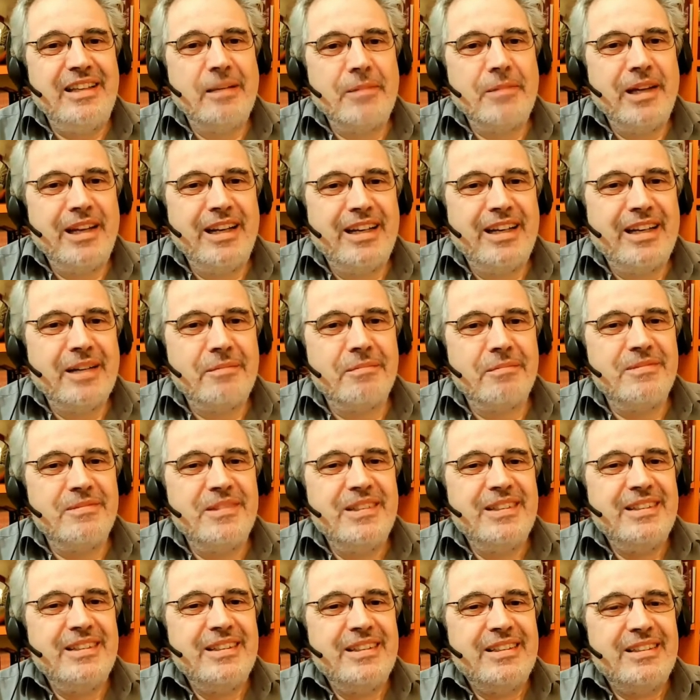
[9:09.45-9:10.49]
American
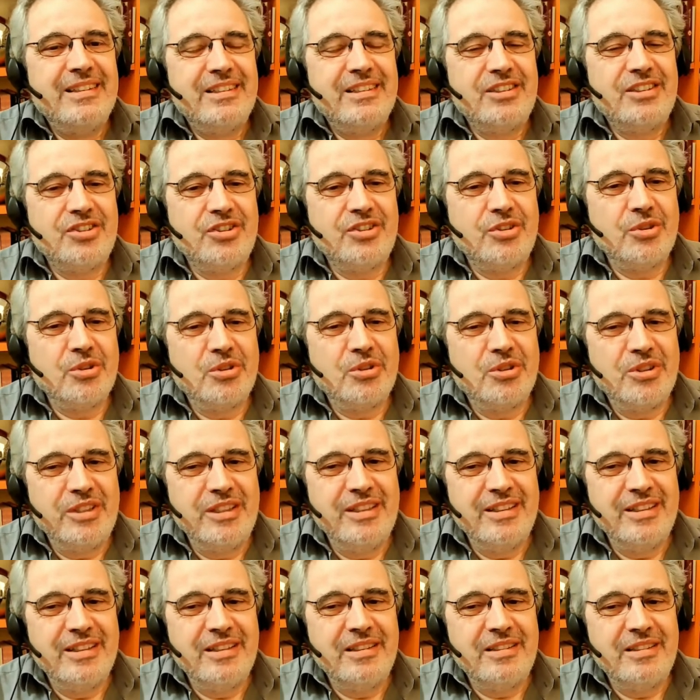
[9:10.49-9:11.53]

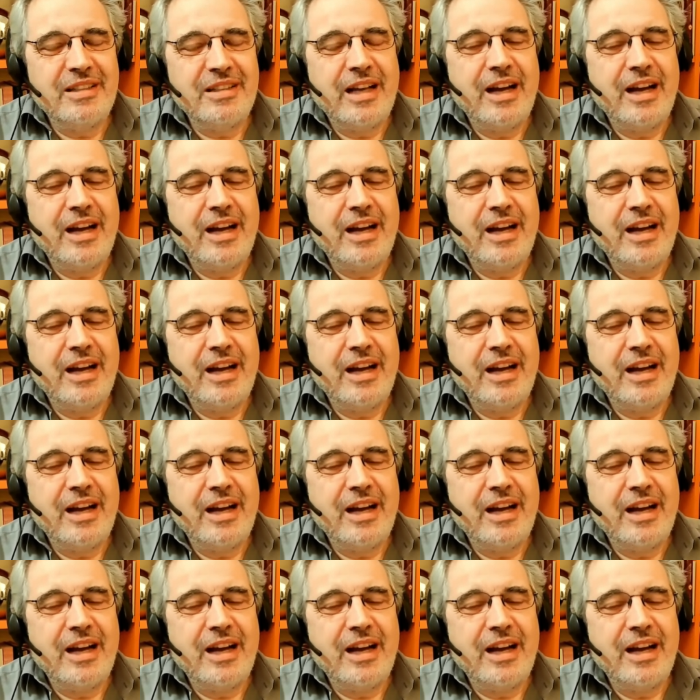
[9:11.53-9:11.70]
story,